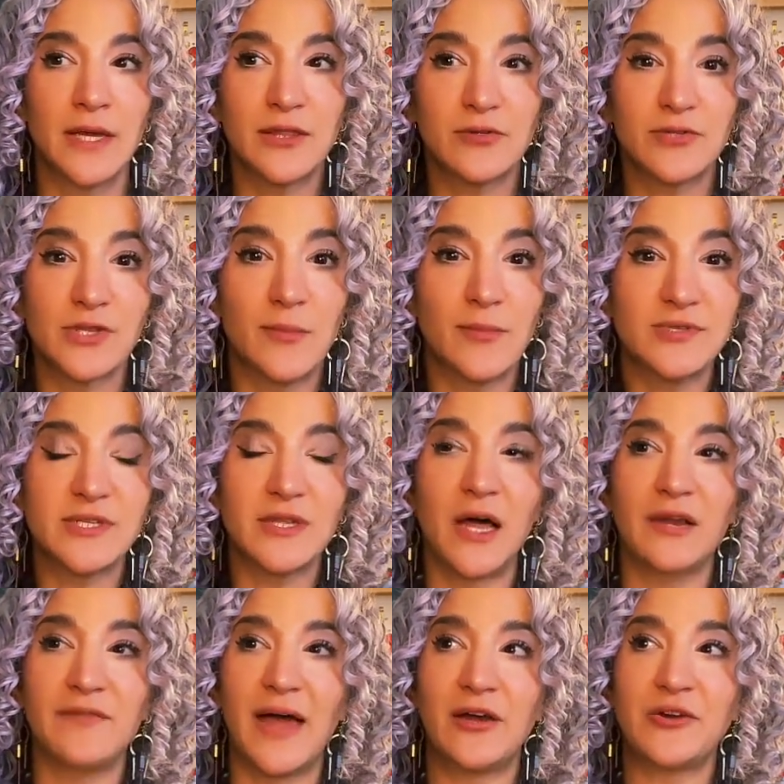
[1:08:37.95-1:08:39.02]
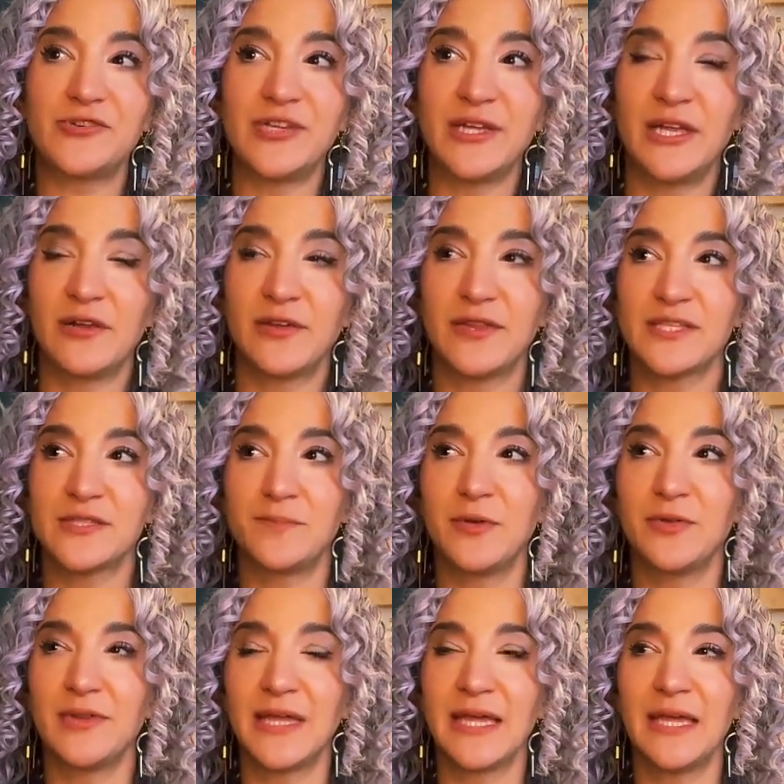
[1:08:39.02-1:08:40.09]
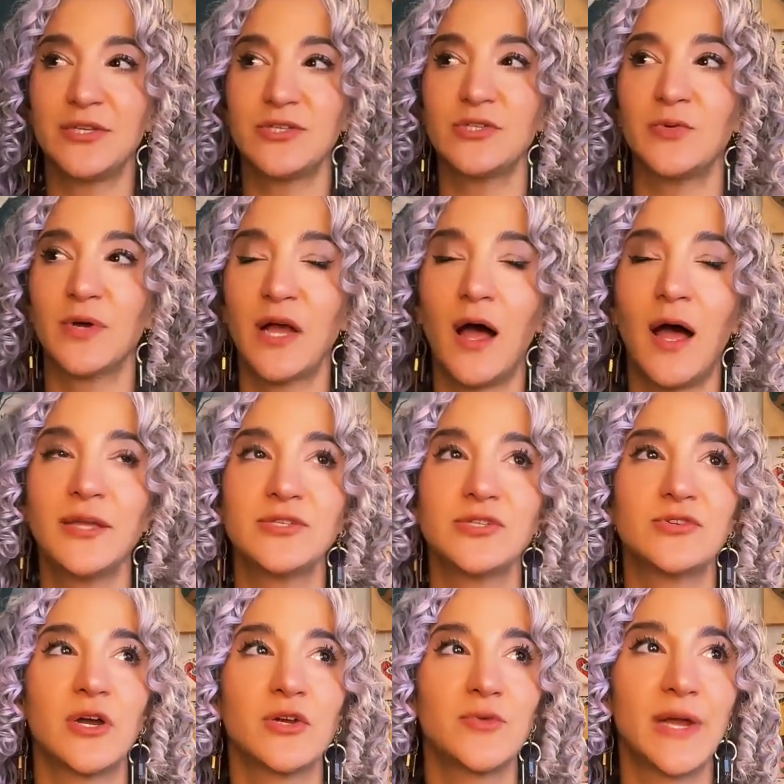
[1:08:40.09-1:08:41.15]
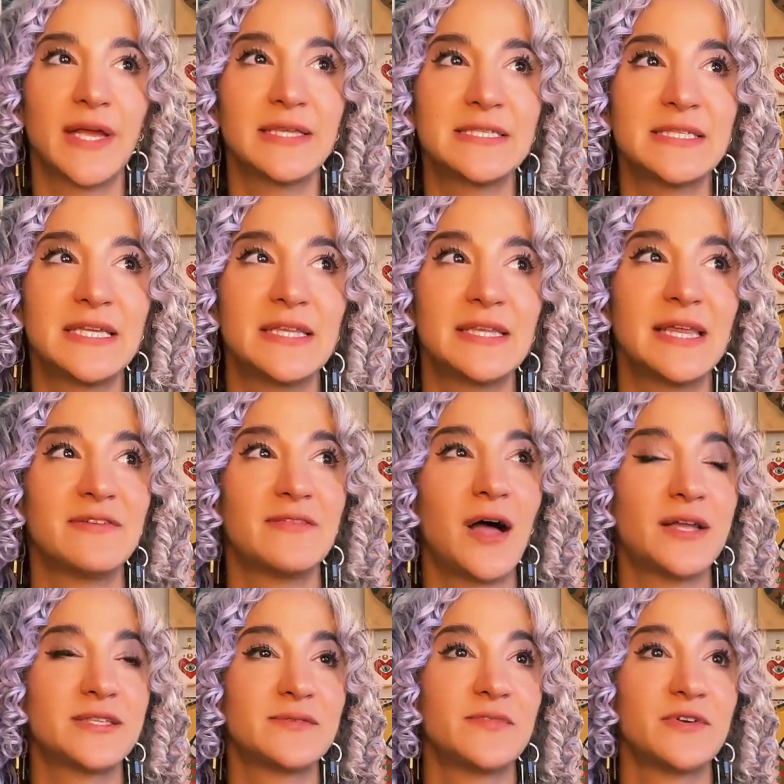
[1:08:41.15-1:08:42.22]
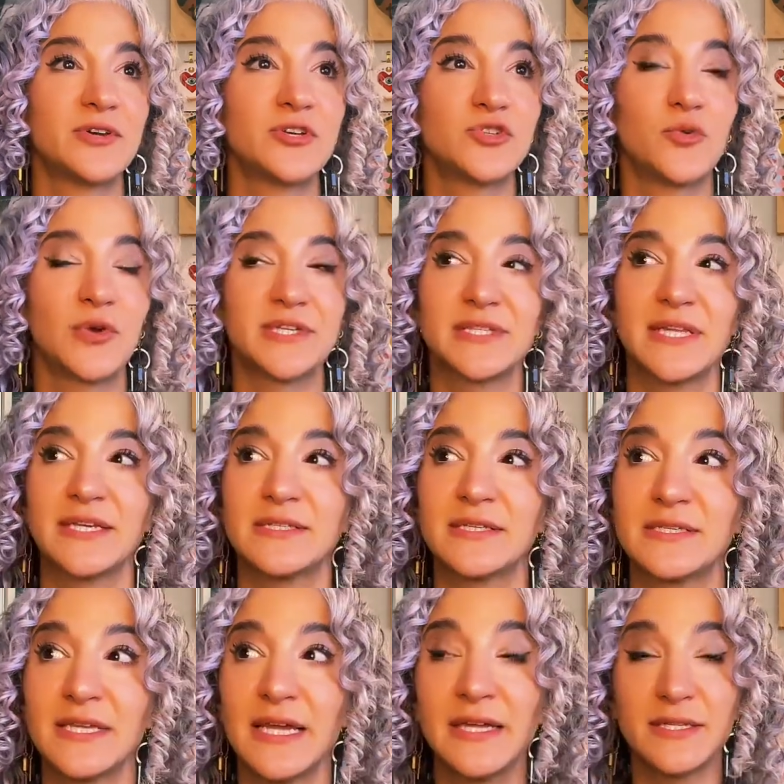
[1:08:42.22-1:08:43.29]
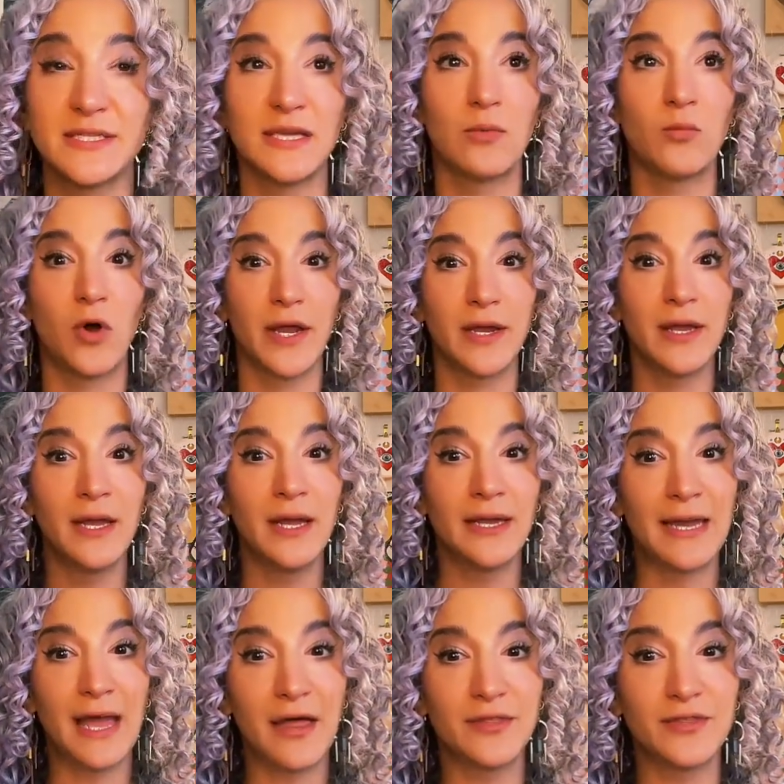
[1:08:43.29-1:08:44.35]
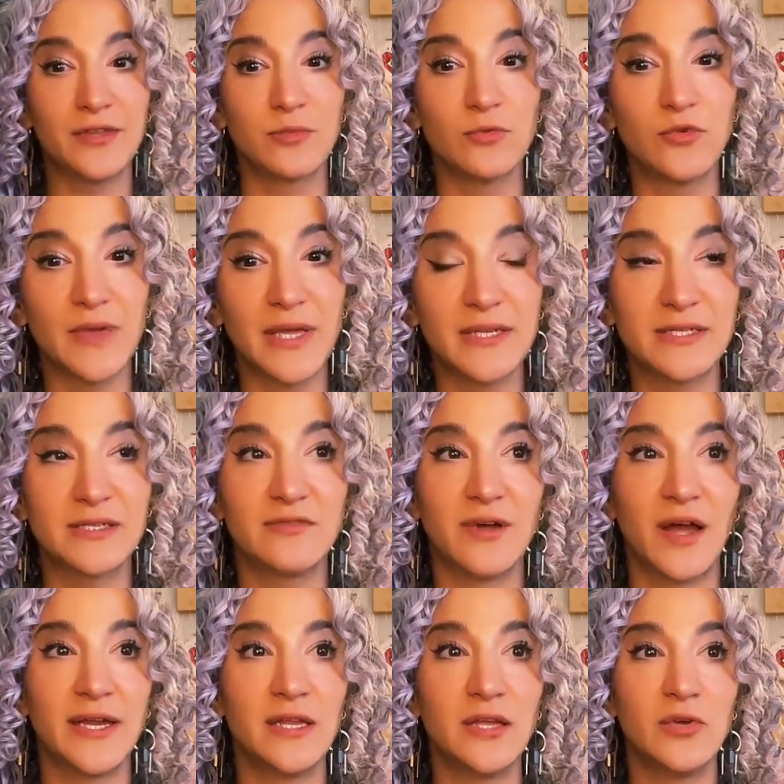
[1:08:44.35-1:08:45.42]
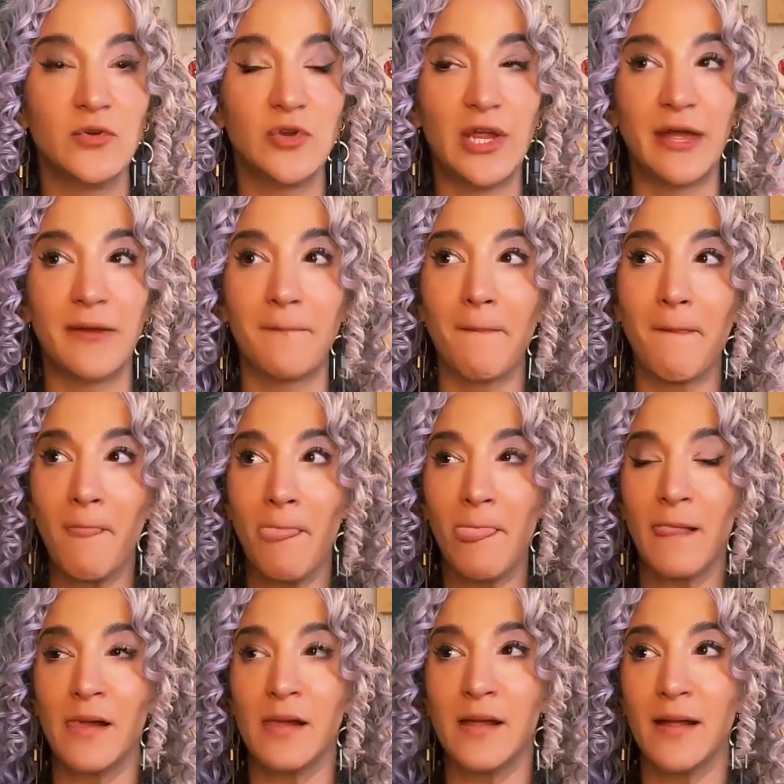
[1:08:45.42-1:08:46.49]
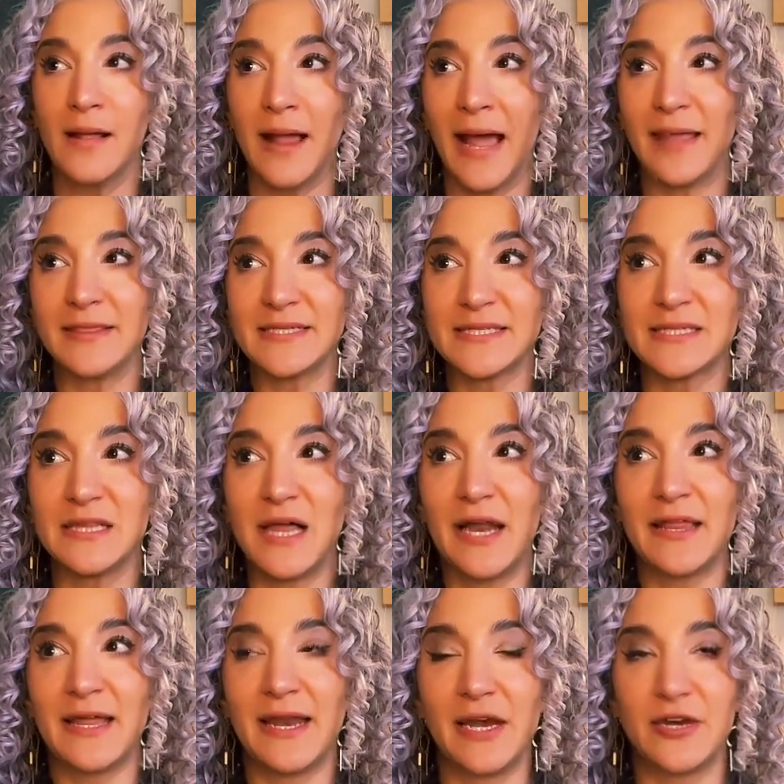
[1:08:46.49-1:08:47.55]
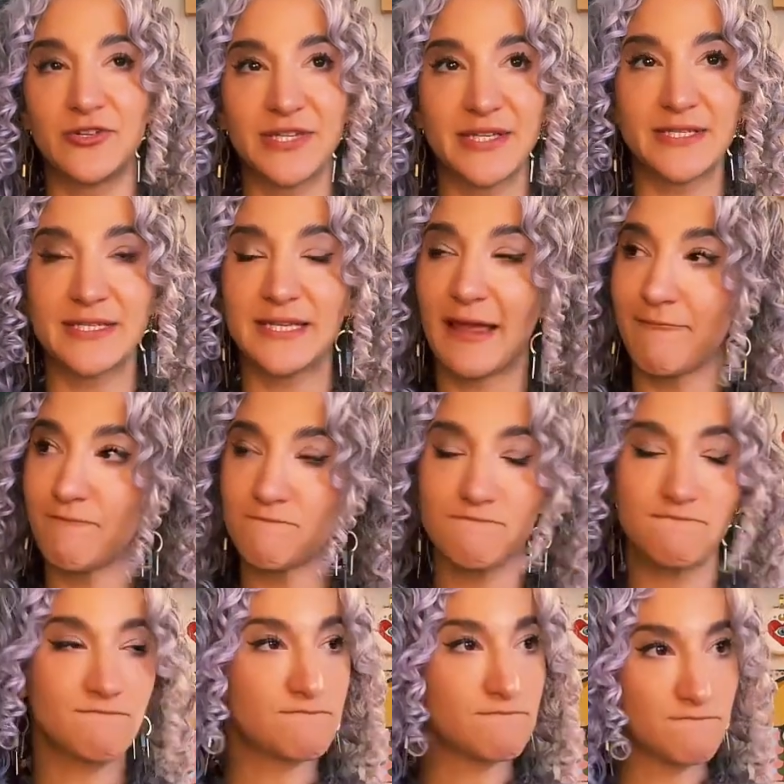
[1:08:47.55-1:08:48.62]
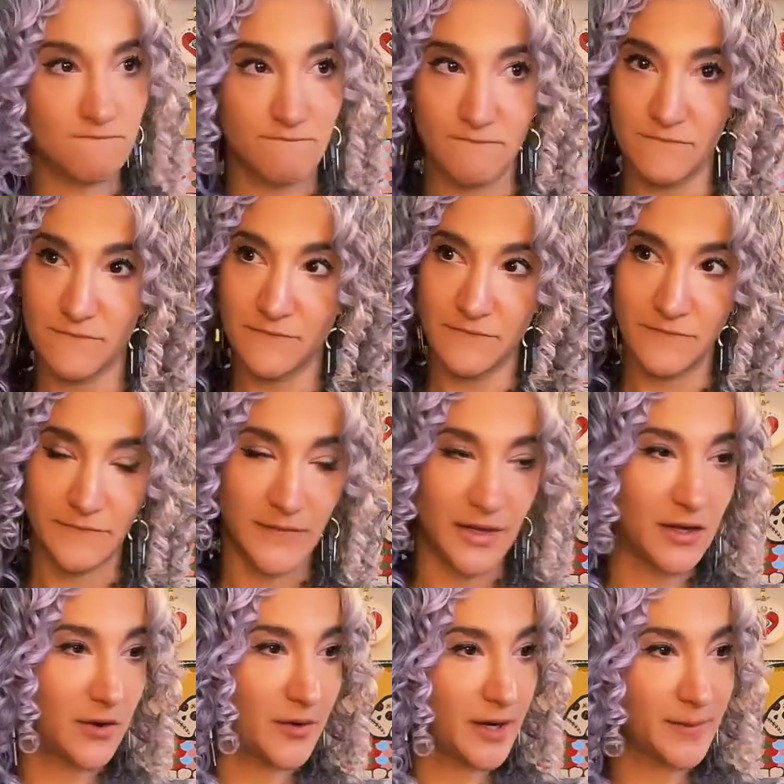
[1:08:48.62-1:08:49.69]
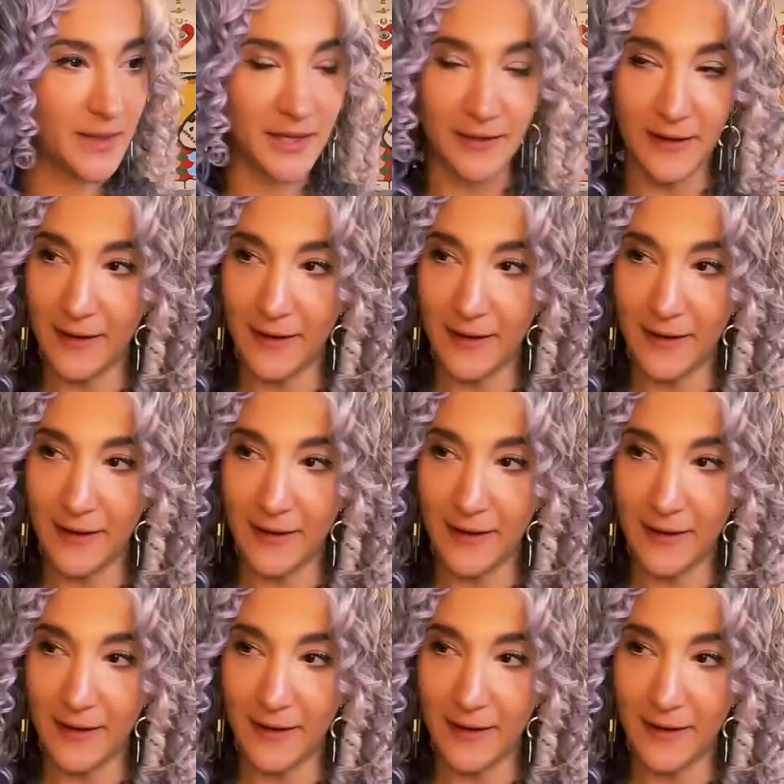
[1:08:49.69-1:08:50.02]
Like, there's almost a lot of energy here that's building into a construct where I can see that they've got some very choice things to say to someone now that they're moving into divine union. And this is a lot of that energy that's saying, you know what I mean?